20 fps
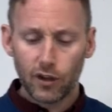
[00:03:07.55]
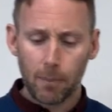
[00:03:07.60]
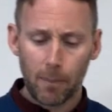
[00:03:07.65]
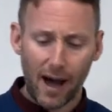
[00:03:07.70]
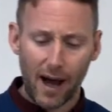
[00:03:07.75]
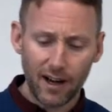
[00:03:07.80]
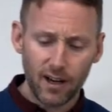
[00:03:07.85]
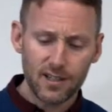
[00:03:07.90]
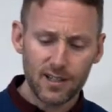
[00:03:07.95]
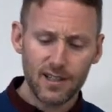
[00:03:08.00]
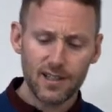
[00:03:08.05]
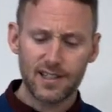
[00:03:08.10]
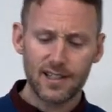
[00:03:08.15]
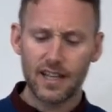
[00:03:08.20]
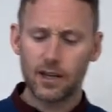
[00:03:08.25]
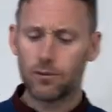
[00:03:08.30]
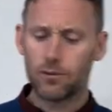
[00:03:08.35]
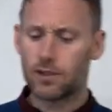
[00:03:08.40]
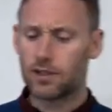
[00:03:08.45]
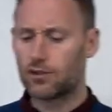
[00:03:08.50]
The patterns and
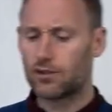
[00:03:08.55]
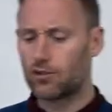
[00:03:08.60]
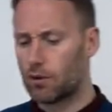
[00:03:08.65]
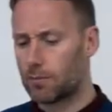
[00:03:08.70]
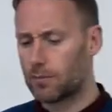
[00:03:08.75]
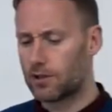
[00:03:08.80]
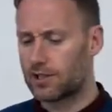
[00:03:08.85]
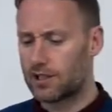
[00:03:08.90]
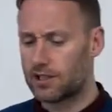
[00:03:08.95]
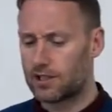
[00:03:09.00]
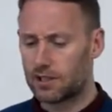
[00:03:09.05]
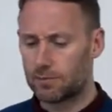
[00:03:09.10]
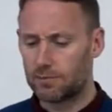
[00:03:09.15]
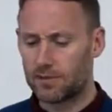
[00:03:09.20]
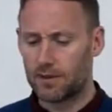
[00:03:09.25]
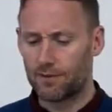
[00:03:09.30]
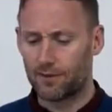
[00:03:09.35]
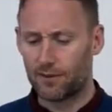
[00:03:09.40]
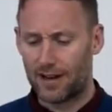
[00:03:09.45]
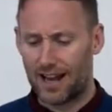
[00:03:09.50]
sequences, number
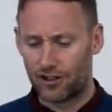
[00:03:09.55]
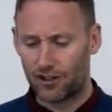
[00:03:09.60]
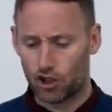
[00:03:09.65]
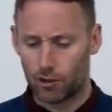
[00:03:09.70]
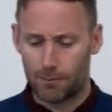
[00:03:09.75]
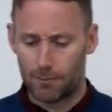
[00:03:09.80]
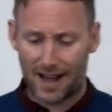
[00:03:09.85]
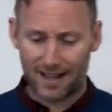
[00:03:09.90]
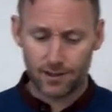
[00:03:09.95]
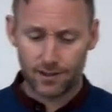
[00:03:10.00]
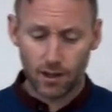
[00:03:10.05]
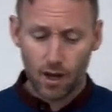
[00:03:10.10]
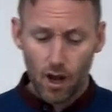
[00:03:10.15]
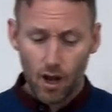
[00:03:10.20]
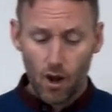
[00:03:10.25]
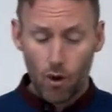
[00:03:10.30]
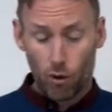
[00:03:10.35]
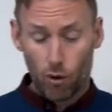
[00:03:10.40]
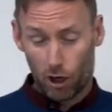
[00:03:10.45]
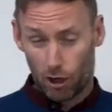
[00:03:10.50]
systems and financial maths.
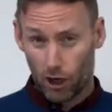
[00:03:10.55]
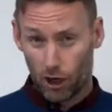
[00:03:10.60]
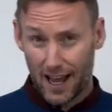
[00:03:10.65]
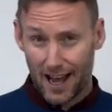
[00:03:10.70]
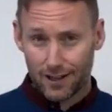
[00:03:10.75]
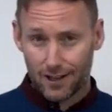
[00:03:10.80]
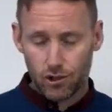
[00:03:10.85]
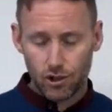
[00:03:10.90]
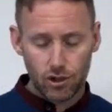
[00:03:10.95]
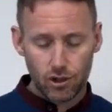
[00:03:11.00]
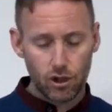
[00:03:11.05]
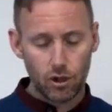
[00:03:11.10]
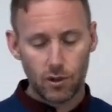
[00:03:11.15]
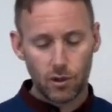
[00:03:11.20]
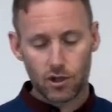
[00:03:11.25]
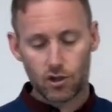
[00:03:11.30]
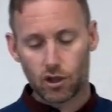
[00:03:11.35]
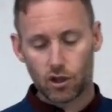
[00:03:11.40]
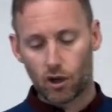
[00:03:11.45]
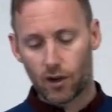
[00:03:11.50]
What I'm going to ask you to
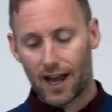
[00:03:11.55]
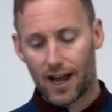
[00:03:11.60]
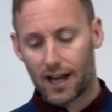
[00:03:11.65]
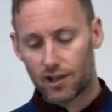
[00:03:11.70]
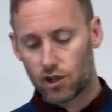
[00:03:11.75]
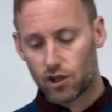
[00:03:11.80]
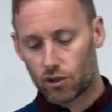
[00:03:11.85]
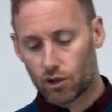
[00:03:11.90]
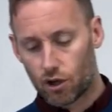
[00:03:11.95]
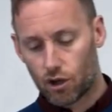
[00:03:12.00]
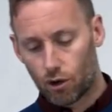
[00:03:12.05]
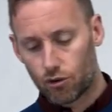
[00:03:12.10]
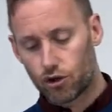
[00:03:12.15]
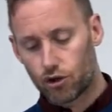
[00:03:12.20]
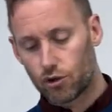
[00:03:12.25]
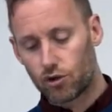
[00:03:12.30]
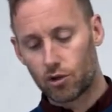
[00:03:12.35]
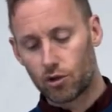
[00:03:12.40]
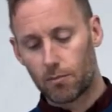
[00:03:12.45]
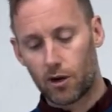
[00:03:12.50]
do is I'm going to ask you to go
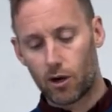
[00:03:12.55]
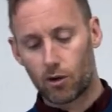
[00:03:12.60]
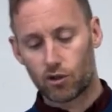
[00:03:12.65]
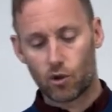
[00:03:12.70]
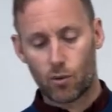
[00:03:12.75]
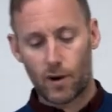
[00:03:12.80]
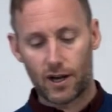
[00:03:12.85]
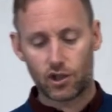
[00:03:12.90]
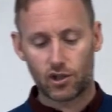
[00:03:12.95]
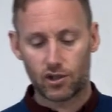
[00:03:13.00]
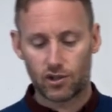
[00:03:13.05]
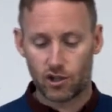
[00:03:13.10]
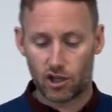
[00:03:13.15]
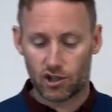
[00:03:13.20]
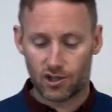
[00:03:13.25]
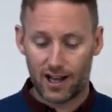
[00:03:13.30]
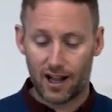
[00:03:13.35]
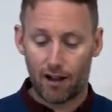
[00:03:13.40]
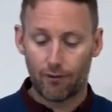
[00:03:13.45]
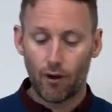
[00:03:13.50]
through some of those questions
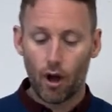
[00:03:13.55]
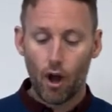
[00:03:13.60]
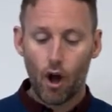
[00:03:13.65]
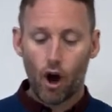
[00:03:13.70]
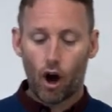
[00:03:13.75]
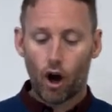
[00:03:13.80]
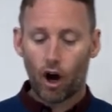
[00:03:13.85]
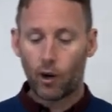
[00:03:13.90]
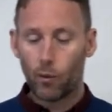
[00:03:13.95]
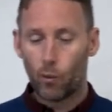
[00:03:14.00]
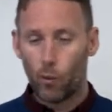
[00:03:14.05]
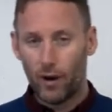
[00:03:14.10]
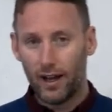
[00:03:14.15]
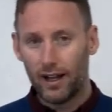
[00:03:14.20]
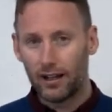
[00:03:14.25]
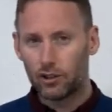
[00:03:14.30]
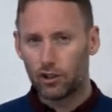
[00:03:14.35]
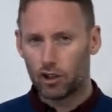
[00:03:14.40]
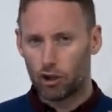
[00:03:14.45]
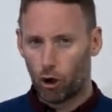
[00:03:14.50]
yourself. I
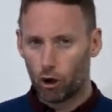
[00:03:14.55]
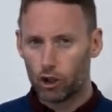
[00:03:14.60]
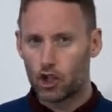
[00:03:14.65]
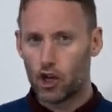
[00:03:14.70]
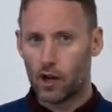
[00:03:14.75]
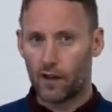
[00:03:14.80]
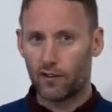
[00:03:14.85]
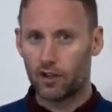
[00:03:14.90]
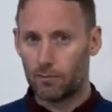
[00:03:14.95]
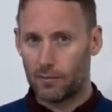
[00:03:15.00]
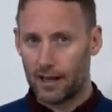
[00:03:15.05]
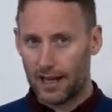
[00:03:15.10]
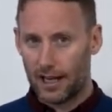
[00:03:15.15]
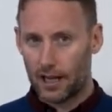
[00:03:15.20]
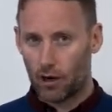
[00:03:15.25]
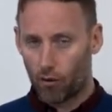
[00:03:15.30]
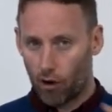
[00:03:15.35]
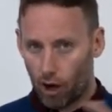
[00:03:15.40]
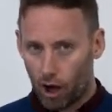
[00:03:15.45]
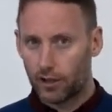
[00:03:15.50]
will touch on them
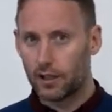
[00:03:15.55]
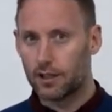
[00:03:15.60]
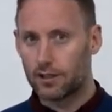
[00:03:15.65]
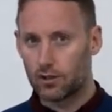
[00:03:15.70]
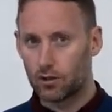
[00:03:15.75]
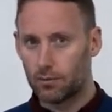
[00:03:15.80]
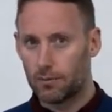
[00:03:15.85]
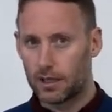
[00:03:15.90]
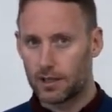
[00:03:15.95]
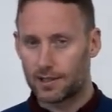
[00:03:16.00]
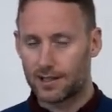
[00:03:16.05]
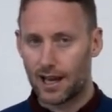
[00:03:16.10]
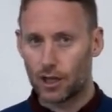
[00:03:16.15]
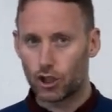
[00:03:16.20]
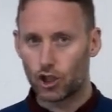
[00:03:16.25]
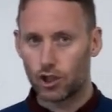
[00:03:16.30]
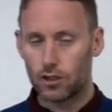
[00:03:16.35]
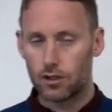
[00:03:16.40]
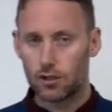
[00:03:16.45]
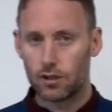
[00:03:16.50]
later on in some of the
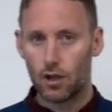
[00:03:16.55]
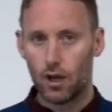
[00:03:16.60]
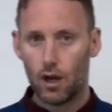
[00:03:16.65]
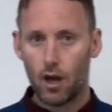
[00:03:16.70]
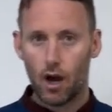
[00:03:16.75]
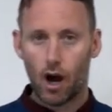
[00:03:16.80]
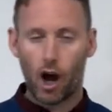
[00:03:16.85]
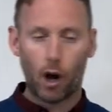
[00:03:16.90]
sessions.